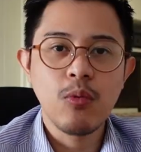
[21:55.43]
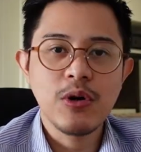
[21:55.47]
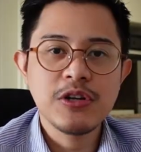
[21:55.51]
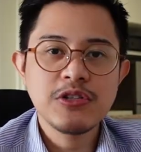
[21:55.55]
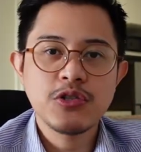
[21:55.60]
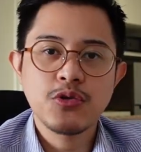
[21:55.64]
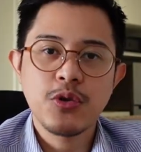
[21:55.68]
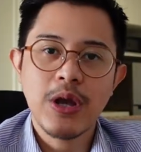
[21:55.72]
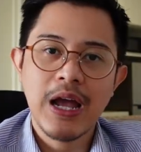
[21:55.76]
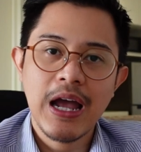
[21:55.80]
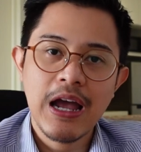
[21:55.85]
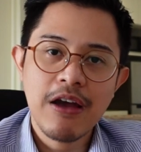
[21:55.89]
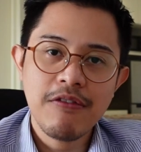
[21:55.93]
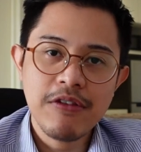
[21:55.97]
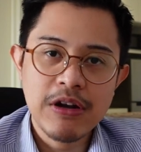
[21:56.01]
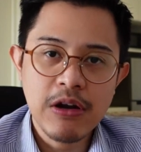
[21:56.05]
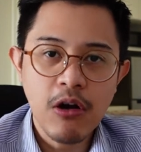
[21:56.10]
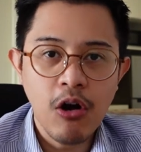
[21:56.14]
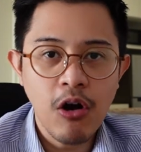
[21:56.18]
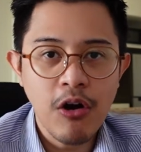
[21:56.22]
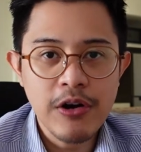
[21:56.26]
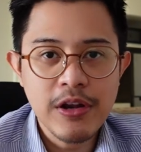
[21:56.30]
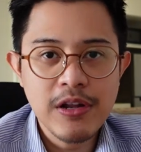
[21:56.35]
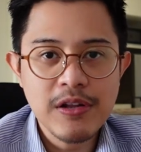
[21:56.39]
Once you have an
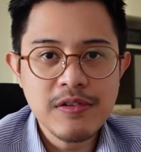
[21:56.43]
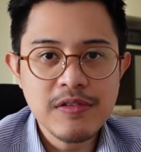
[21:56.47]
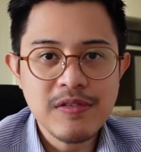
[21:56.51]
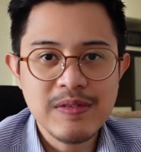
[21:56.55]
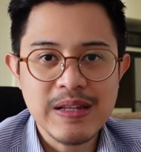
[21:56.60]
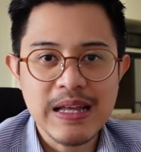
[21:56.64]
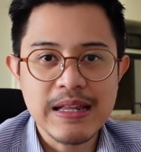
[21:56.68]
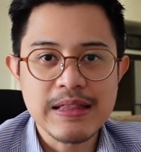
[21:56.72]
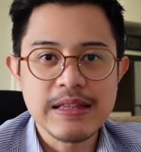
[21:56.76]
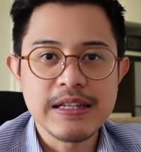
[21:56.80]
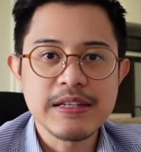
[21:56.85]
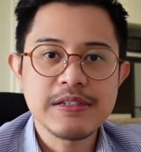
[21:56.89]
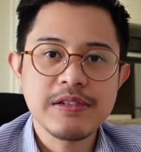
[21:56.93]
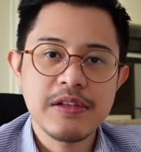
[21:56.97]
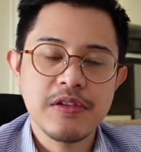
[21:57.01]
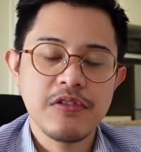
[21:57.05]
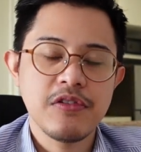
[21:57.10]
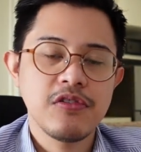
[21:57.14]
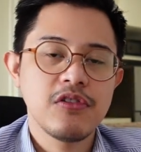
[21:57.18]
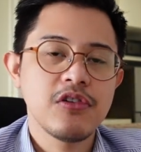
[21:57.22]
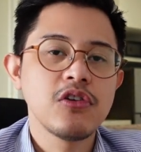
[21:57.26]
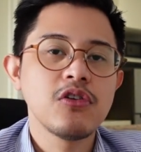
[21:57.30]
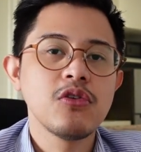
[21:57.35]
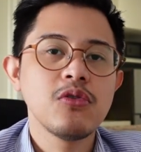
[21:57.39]
audience that
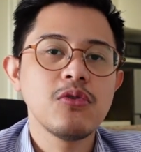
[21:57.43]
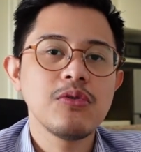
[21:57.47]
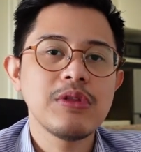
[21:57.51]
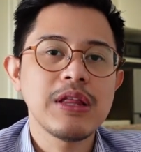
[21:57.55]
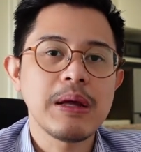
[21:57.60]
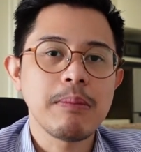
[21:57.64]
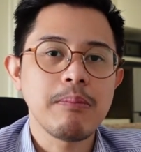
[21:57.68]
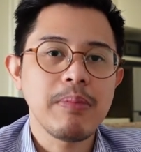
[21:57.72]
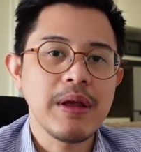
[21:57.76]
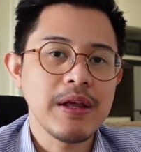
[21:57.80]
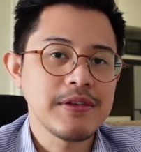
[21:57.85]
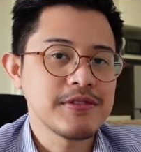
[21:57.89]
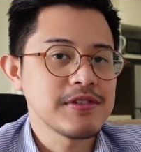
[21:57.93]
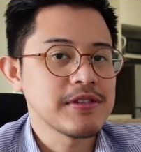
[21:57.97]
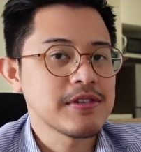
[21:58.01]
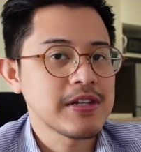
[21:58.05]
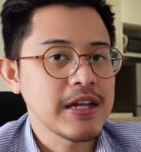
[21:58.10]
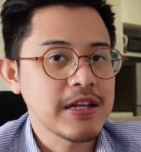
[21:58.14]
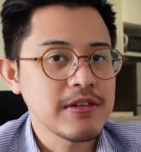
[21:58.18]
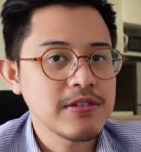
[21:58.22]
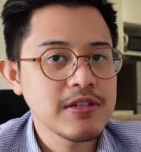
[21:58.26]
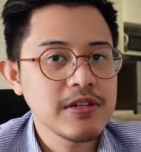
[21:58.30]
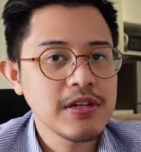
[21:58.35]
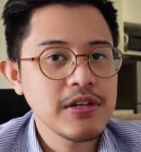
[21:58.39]
listens to you, that pays
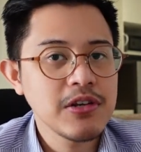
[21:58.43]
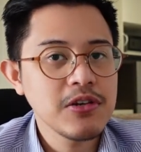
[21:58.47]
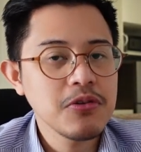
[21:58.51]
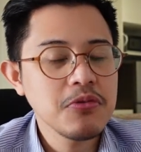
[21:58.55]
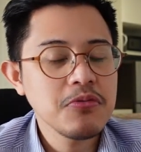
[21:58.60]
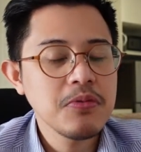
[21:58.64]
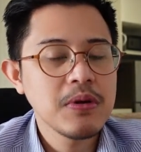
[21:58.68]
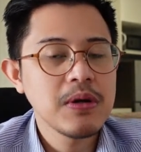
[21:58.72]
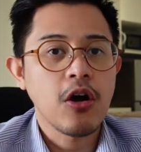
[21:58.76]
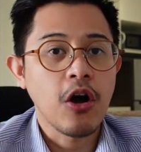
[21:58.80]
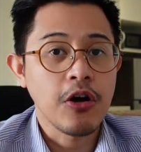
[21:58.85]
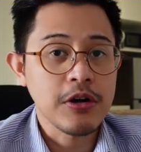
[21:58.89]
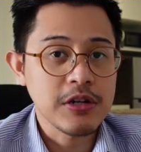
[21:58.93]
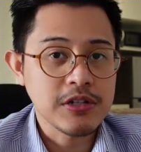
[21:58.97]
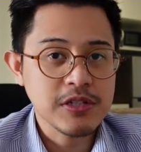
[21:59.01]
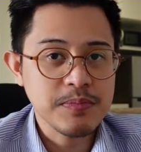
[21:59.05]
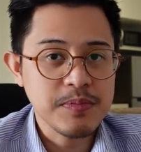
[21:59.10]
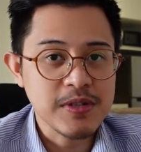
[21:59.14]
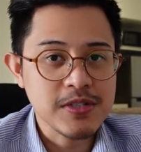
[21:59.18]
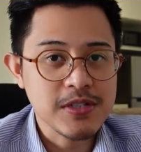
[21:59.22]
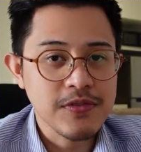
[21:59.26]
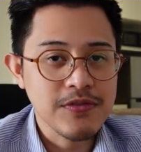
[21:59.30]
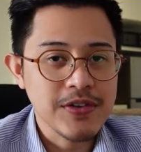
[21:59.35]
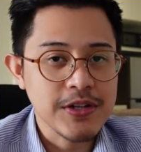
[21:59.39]
attention to you on a
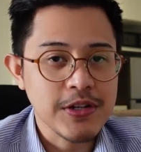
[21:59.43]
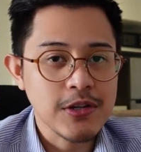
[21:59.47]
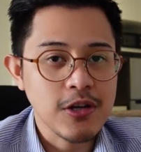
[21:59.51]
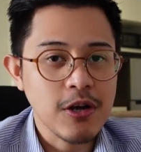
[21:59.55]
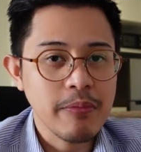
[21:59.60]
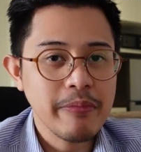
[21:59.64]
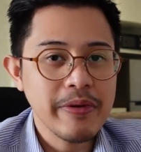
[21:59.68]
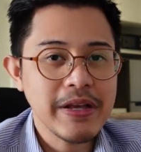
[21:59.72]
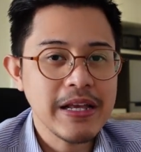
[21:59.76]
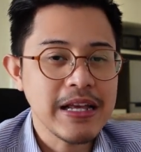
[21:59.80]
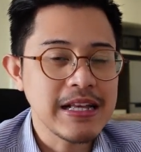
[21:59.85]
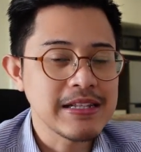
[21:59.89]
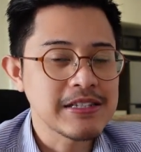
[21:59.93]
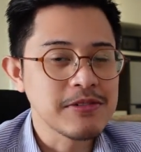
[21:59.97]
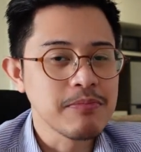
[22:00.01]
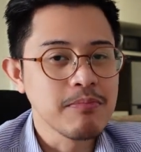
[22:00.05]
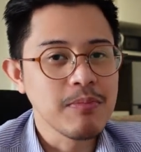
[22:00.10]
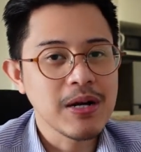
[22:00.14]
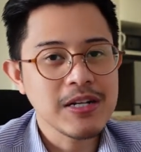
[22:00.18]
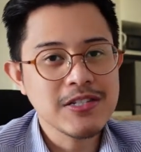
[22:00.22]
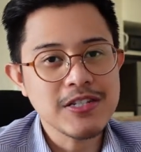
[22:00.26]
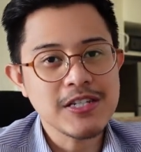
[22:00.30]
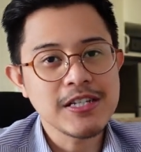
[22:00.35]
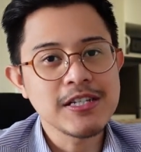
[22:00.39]
specific topic, it's
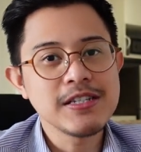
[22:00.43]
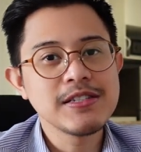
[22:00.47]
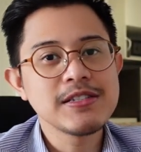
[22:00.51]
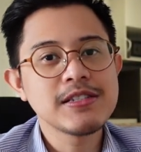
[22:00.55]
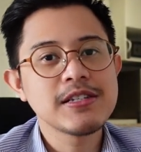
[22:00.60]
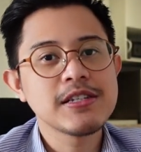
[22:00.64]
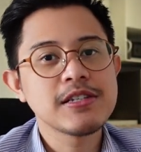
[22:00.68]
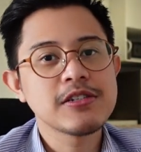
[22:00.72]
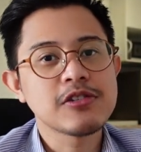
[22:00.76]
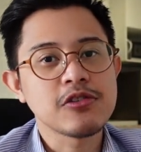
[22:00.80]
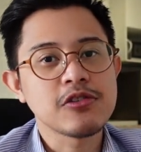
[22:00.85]
much easier